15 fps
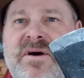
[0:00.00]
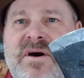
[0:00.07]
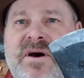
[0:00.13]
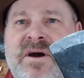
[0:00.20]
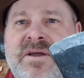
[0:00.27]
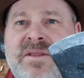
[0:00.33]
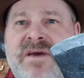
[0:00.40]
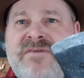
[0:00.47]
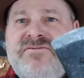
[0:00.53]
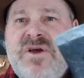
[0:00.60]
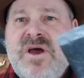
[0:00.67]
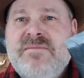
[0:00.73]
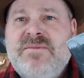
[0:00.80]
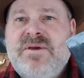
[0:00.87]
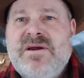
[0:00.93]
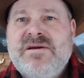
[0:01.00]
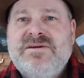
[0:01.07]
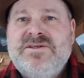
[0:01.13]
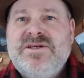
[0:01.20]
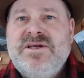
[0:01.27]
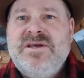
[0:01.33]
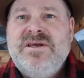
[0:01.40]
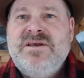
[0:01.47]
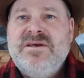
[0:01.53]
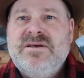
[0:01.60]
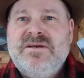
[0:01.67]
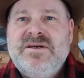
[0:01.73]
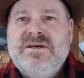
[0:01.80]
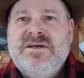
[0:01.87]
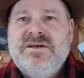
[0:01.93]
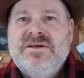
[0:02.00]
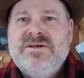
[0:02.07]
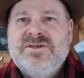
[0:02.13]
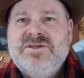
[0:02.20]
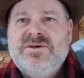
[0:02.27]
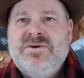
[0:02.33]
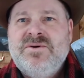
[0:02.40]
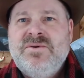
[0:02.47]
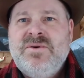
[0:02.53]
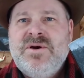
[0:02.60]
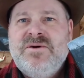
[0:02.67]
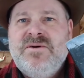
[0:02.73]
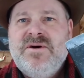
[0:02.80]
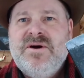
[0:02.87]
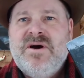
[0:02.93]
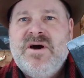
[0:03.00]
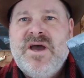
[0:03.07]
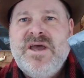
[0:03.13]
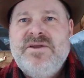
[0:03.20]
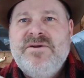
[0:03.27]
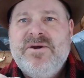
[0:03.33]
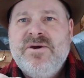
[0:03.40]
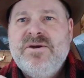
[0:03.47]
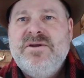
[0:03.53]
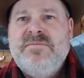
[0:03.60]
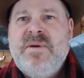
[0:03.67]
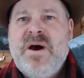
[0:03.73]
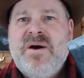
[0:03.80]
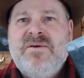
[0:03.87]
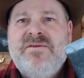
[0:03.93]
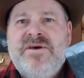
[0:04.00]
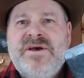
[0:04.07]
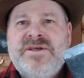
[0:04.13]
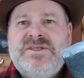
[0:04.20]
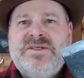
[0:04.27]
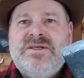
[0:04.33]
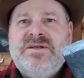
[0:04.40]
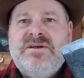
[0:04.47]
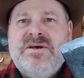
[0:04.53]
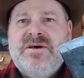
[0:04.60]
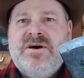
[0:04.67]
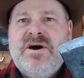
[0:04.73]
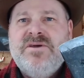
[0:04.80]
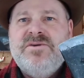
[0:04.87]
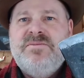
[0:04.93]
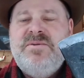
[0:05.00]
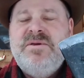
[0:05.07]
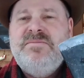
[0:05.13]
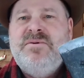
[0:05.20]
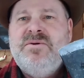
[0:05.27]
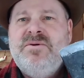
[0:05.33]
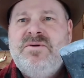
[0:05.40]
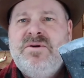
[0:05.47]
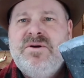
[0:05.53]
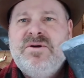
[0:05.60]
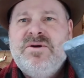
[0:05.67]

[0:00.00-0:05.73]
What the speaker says: a lifetime guarantee. So I had heard about this, and other people